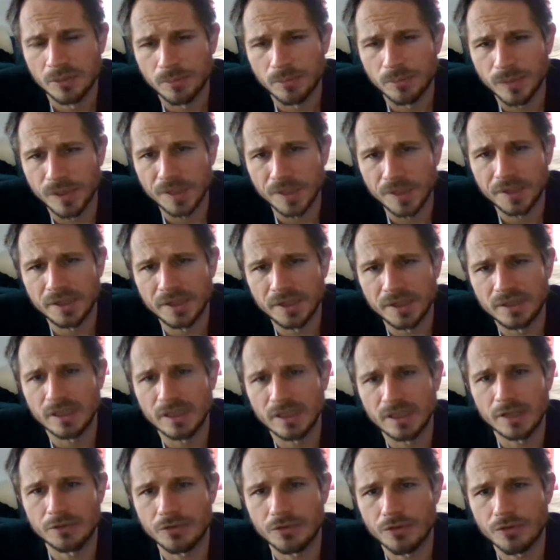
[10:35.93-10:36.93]
by
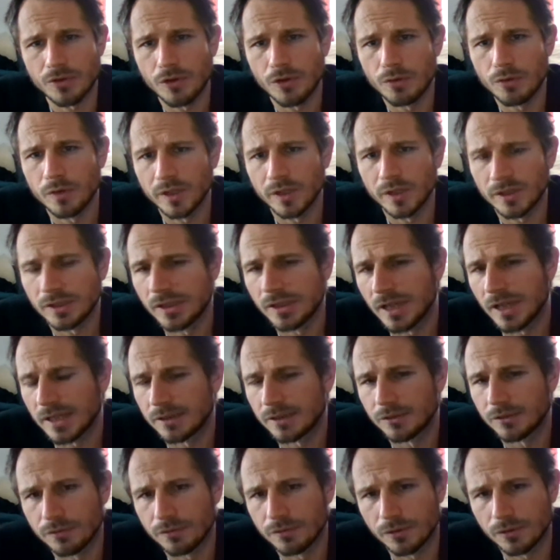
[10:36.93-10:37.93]
not showing the
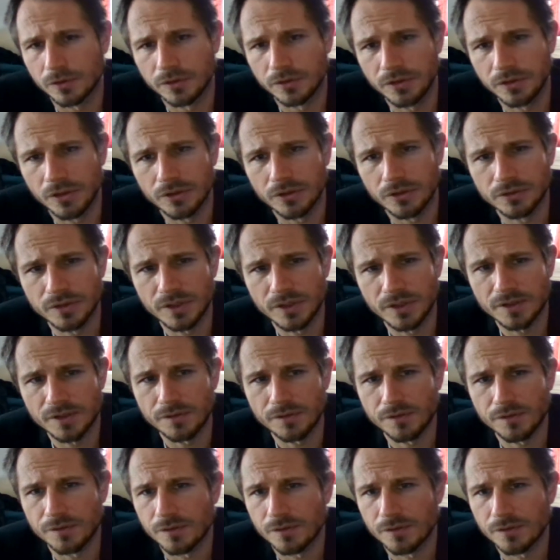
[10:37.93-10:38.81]
actor for the audience.